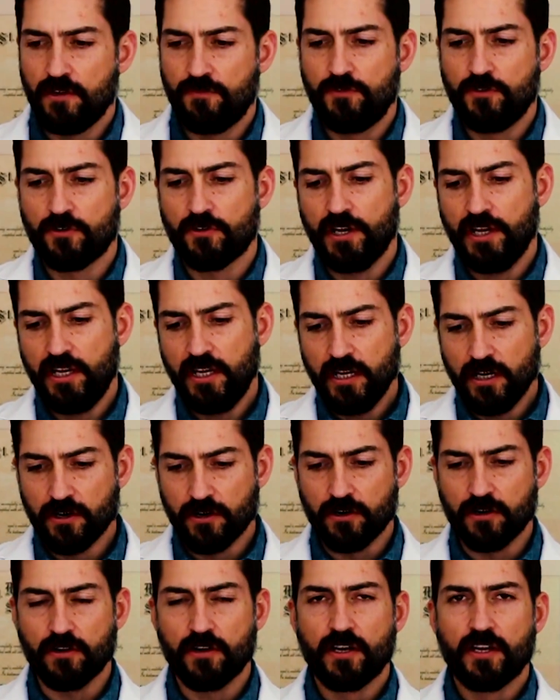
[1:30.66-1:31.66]
If you're
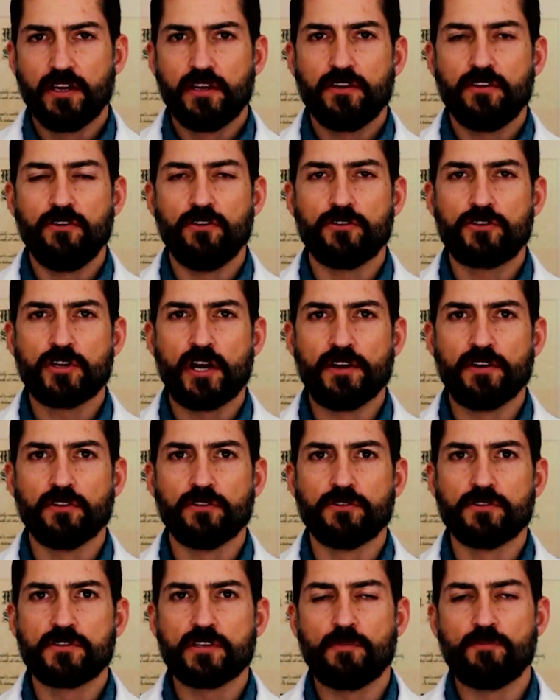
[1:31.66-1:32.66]
here, you know, trying to
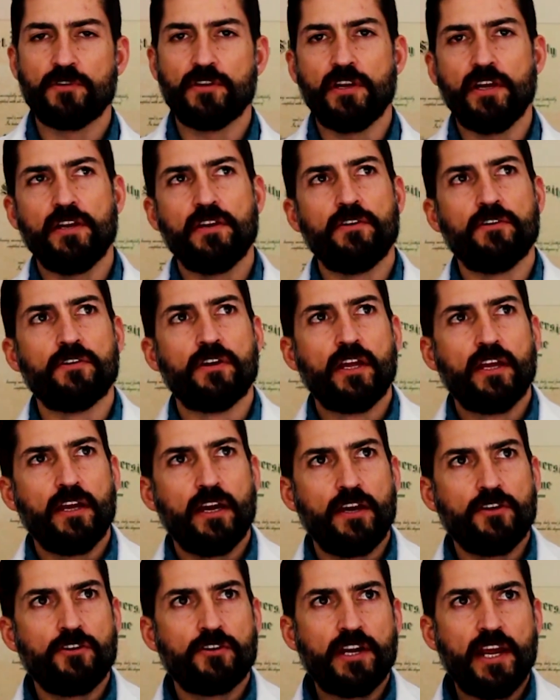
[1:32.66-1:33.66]
learn something and
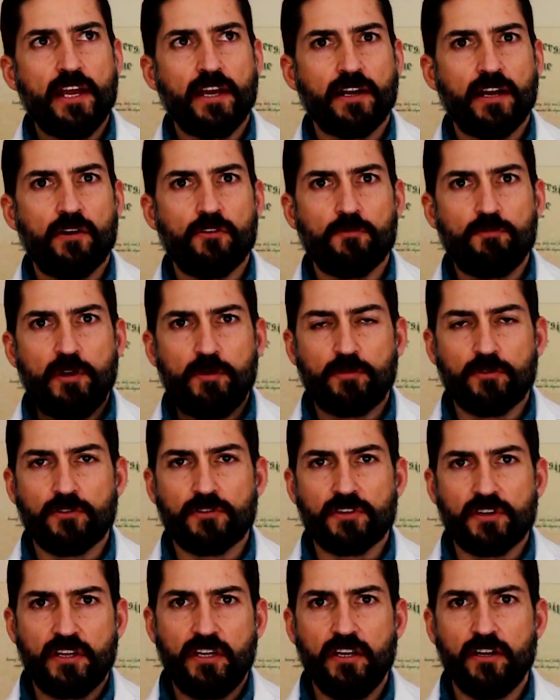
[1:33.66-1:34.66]
you're hanging out with people
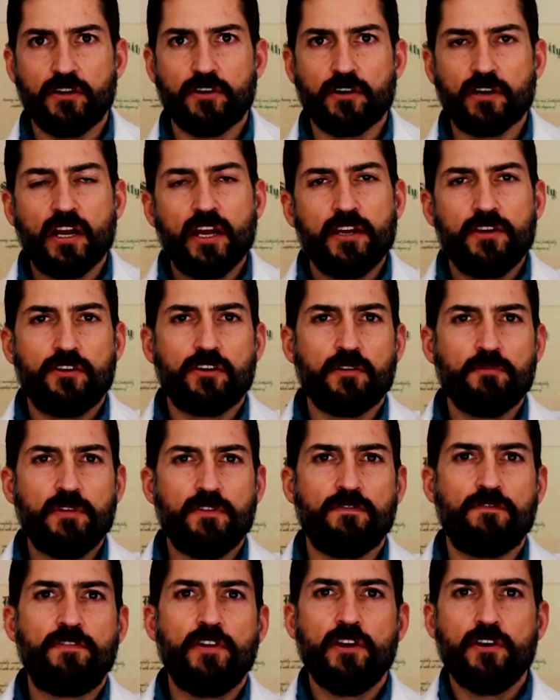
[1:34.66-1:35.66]
that are here, you're going
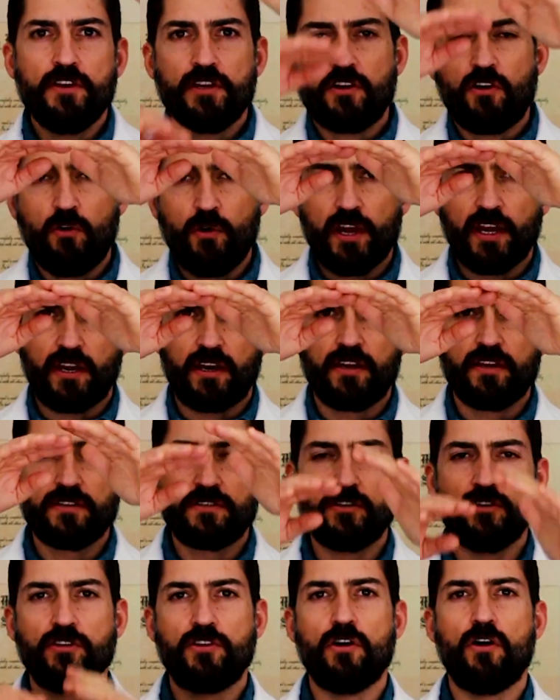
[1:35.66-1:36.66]
to be very quick
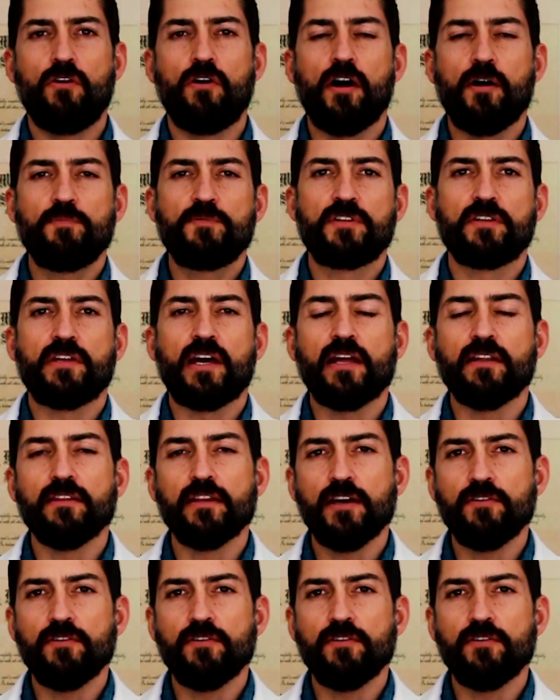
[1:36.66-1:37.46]
to go up to that